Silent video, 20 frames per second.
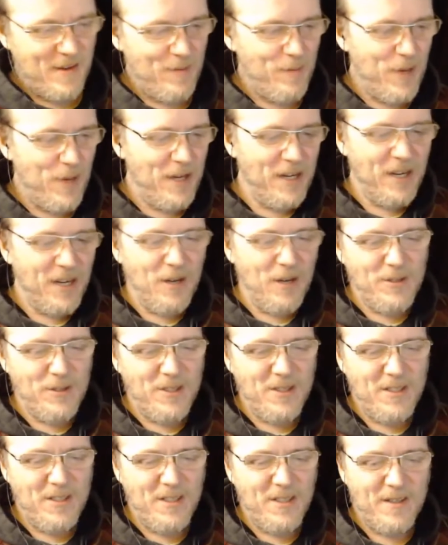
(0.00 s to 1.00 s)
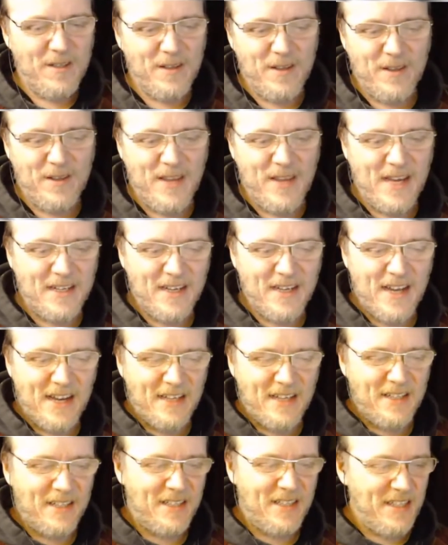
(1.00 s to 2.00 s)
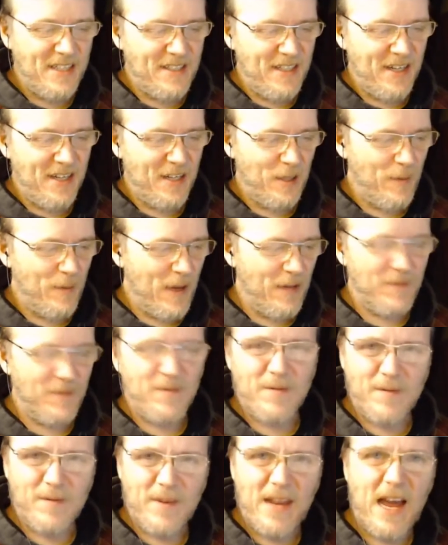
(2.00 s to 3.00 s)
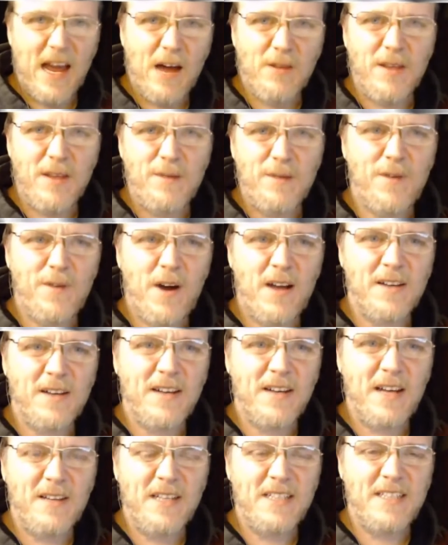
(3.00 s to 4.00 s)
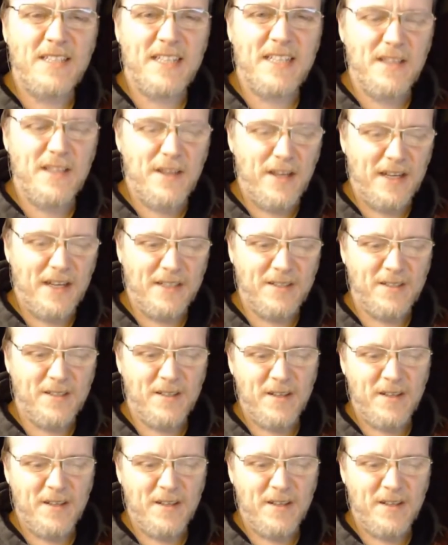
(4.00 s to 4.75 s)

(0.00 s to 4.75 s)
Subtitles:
But it goes into that kind of detail about how they fought and how they did things,